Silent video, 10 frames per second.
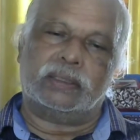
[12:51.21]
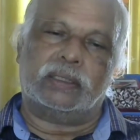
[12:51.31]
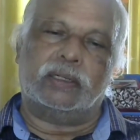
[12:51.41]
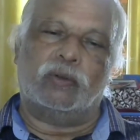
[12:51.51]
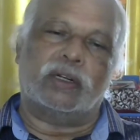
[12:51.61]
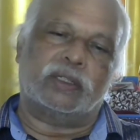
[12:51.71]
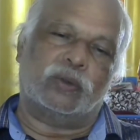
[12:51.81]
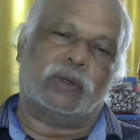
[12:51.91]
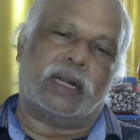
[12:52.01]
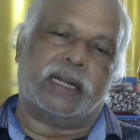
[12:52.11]
You want
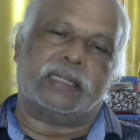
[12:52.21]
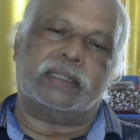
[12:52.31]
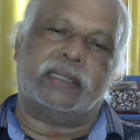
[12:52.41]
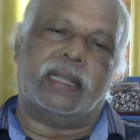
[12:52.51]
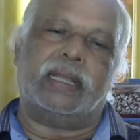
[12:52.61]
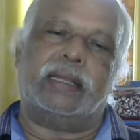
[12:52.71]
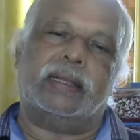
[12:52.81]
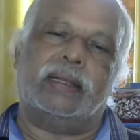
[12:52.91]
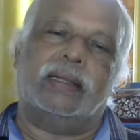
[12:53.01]
to connect A